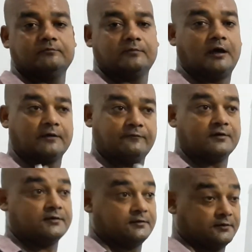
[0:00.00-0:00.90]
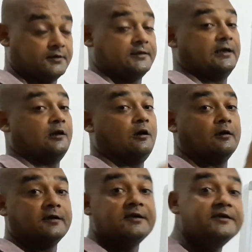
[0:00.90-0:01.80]
or for such a
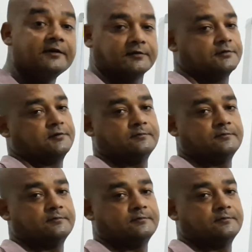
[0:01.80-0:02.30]
long years.